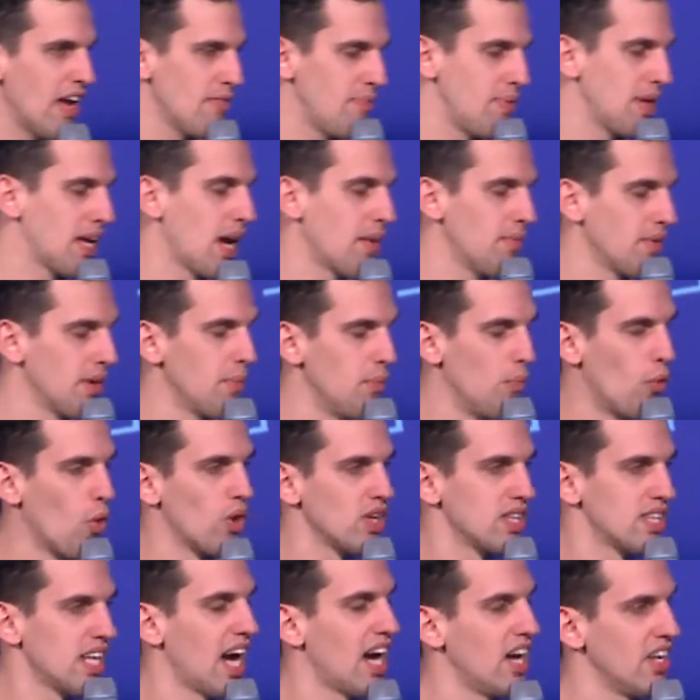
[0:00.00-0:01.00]
of becoming more
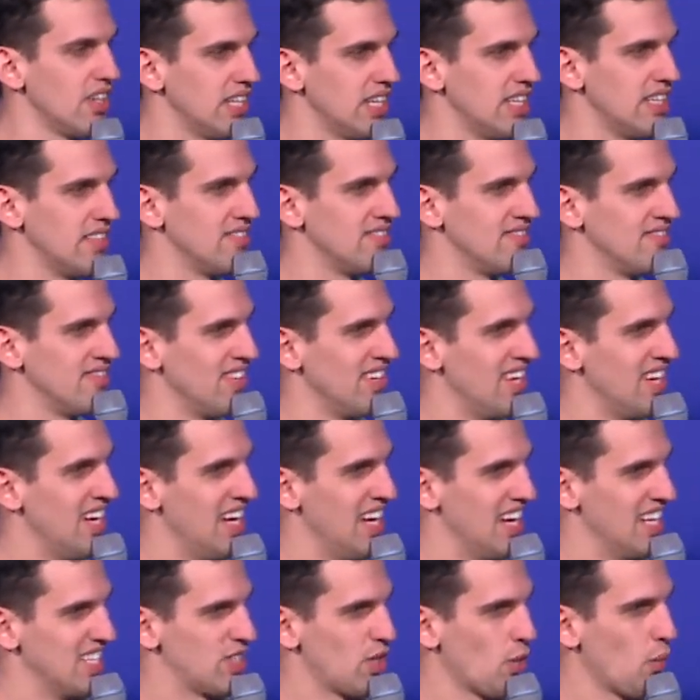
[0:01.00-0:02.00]
dialed in.
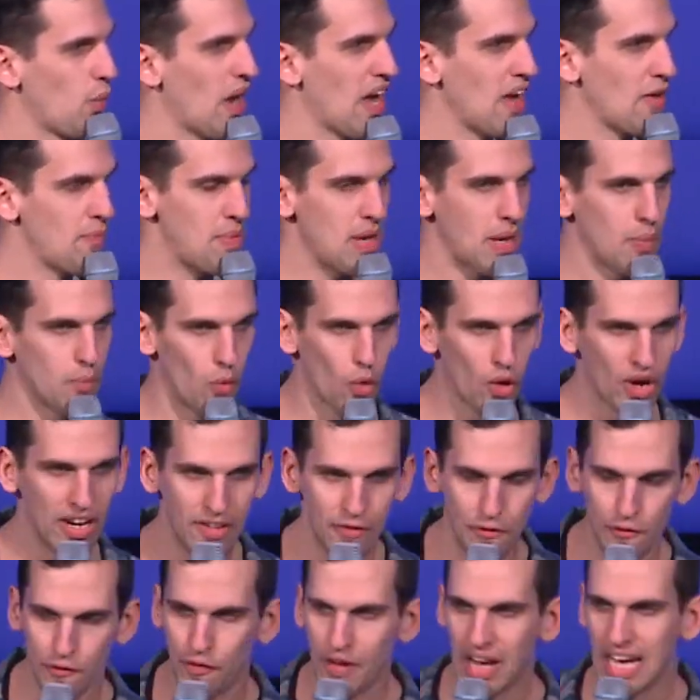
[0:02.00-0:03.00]
It's a way of being more
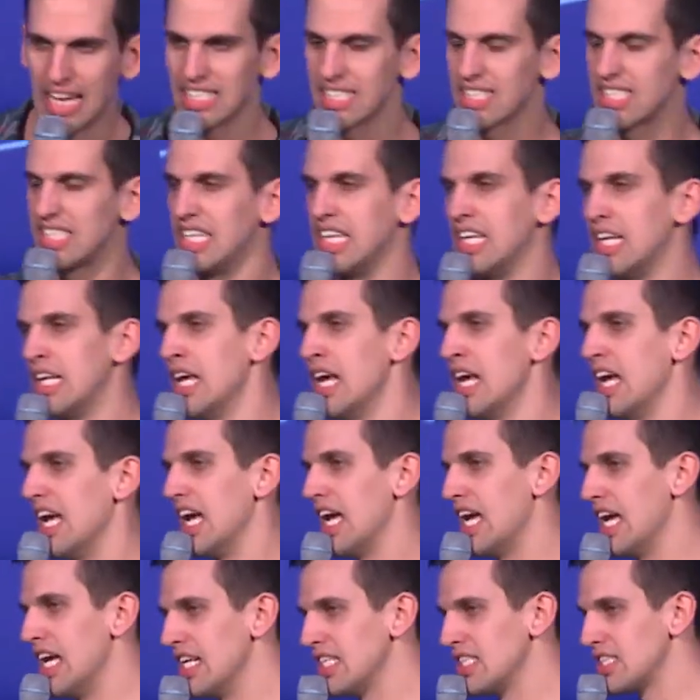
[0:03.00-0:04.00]
invested
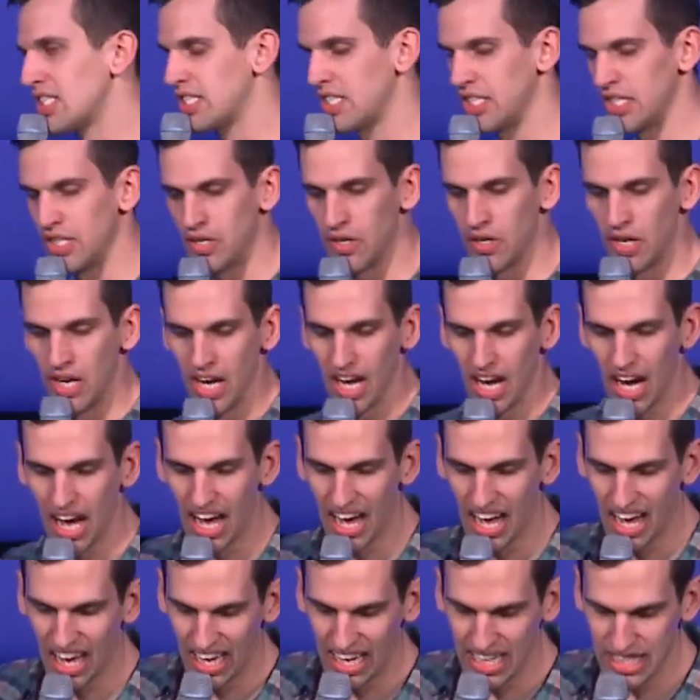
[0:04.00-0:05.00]
into,
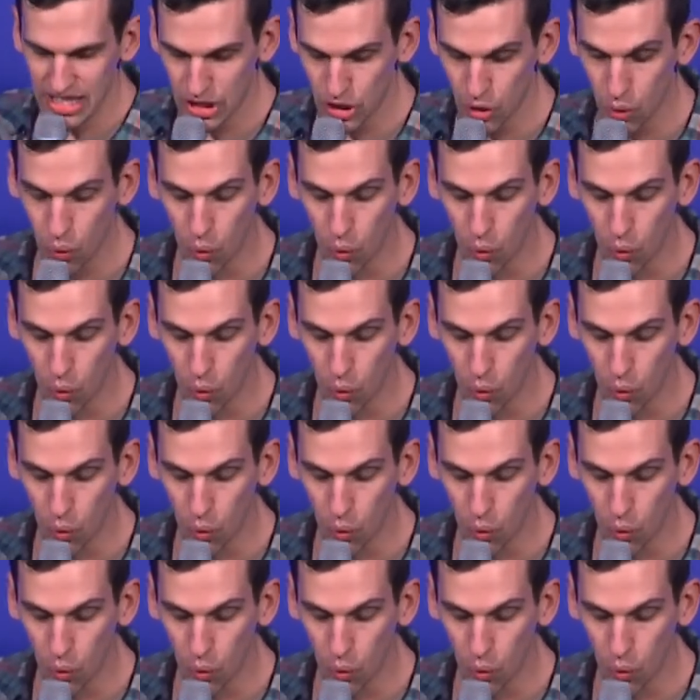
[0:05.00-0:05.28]
uh, into